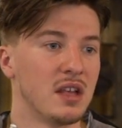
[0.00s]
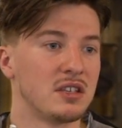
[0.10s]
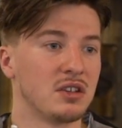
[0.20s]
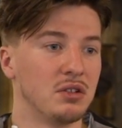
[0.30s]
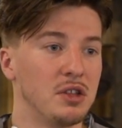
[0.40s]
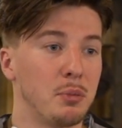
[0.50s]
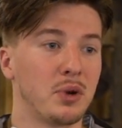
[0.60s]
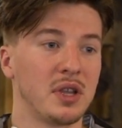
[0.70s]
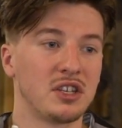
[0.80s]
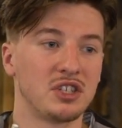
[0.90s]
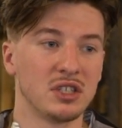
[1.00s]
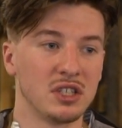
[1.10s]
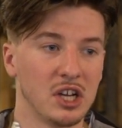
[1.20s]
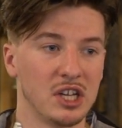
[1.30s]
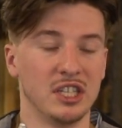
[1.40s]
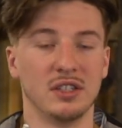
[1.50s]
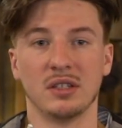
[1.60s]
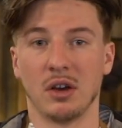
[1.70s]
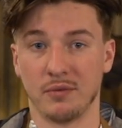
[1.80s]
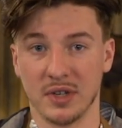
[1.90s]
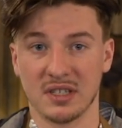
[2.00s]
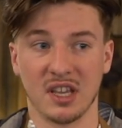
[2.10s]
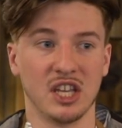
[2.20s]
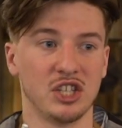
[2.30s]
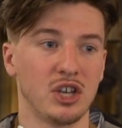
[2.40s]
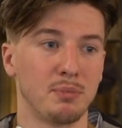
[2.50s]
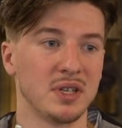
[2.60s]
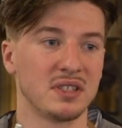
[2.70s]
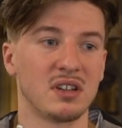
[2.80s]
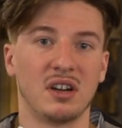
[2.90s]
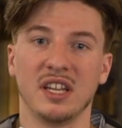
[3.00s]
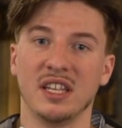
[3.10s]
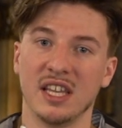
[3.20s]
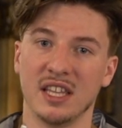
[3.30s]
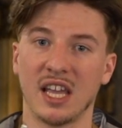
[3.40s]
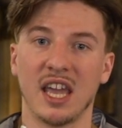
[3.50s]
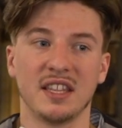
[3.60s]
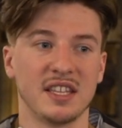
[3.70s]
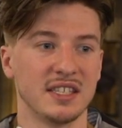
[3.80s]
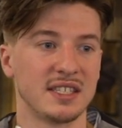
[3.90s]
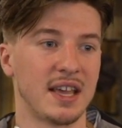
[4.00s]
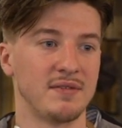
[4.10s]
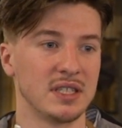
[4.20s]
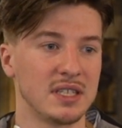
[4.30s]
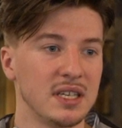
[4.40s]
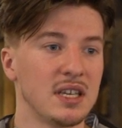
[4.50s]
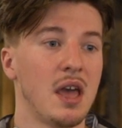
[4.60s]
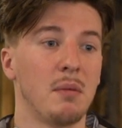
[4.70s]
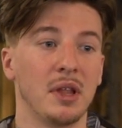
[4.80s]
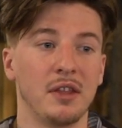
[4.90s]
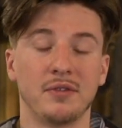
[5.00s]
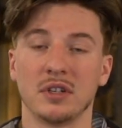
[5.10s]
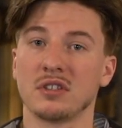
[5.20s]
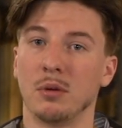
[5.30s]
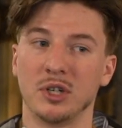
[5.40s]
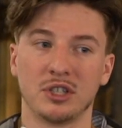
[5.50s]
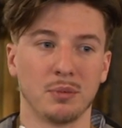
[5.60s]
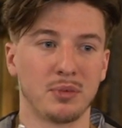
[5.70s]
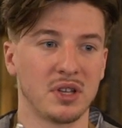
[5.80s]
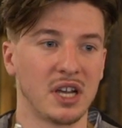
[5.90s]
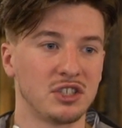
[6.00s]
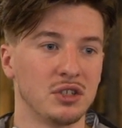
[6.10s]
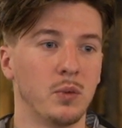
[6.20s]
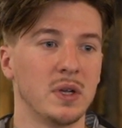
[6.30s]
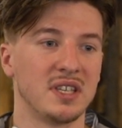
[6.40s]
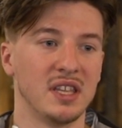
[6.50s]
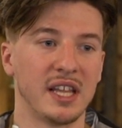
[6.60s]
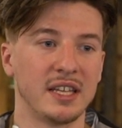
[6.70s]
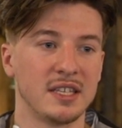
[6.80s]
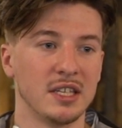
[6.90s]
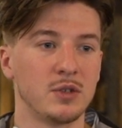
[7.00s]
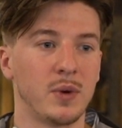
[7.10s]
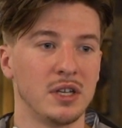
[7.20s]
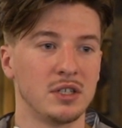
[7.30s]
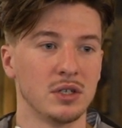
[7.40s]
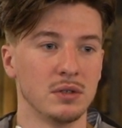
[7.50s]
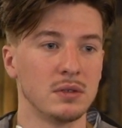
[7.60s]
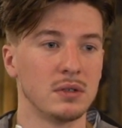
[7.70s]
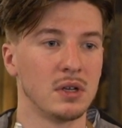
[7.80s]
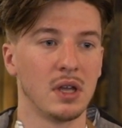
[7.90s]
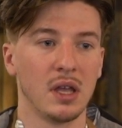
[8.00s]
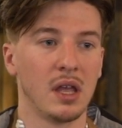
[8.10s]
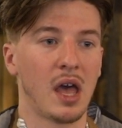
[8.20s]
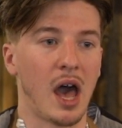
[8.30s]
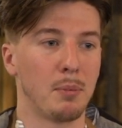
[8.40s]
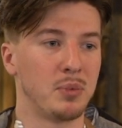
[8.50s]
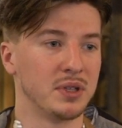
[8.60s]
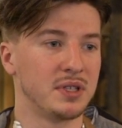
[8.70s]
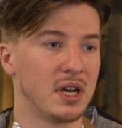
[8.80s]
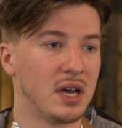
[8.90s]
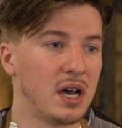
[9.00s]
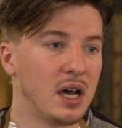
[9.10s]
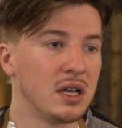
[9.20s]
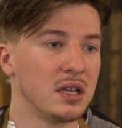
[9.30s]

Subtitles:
So the production of whiskey in Japan started in 1870, but the first commercial production was in 1922, upon the